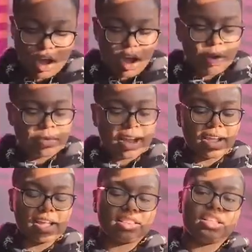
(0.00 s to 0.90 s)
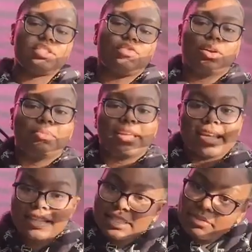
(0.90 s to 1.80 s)
And I got this from
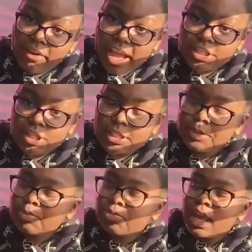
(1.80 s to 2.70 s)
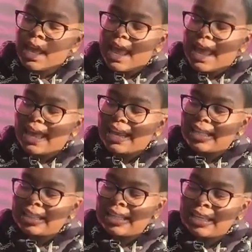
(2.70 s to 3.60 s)
It's Fashion, and
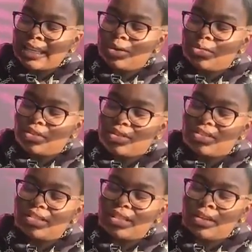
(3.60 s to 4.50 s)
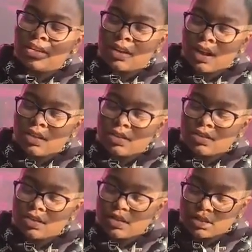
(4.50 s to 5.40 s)
I think it was
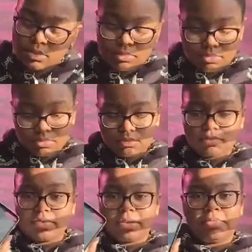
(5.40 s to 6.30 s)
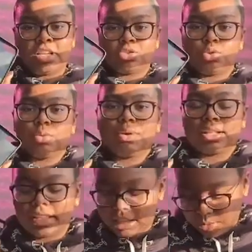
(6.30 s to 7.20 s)
$10. I'm not sure, but I
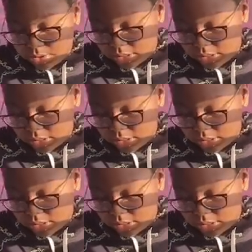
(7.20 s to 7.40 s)
think it was